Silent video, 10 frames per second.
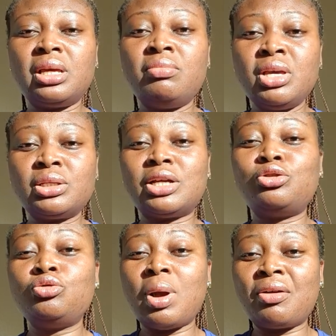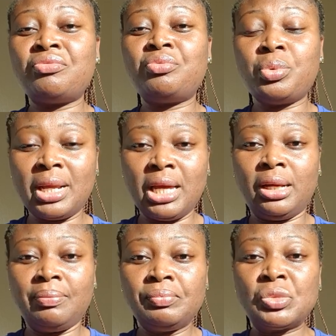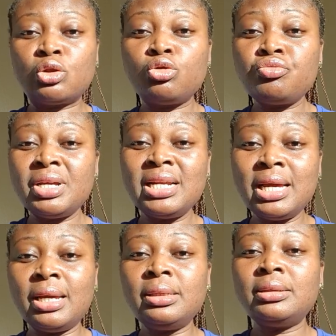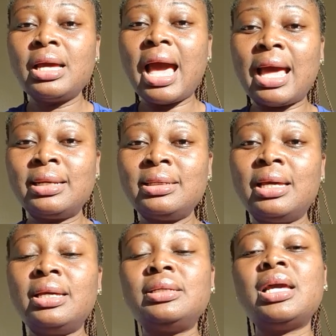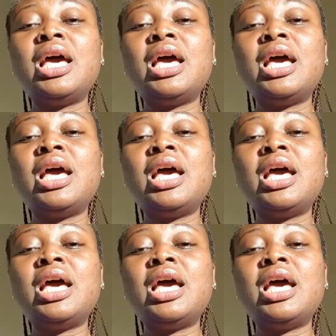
it means that you are willing to relearn and learn,